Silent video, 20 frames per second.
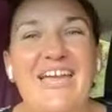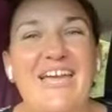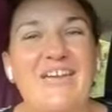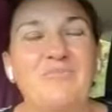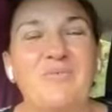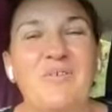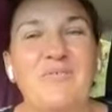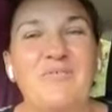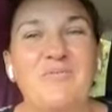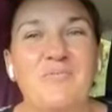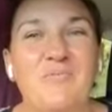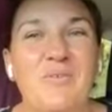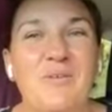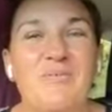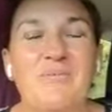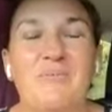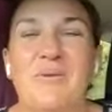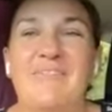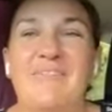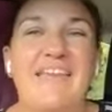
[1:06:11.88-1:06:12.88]
And
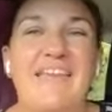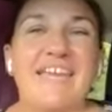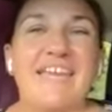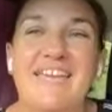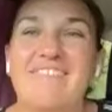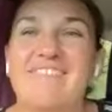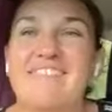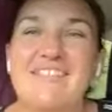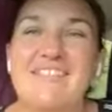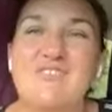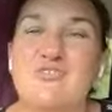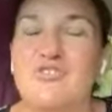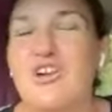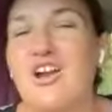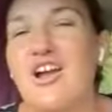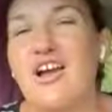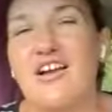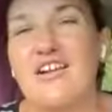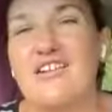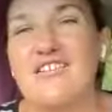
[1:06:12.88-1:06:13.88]
we then get these
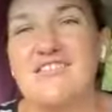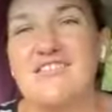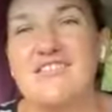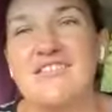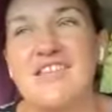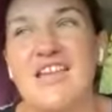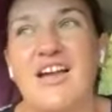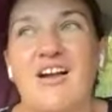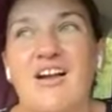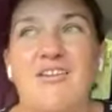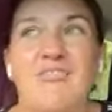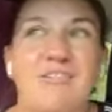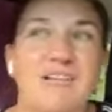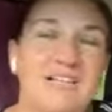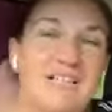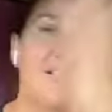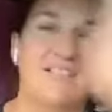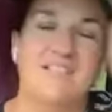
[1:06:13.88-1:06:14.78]
drugs and now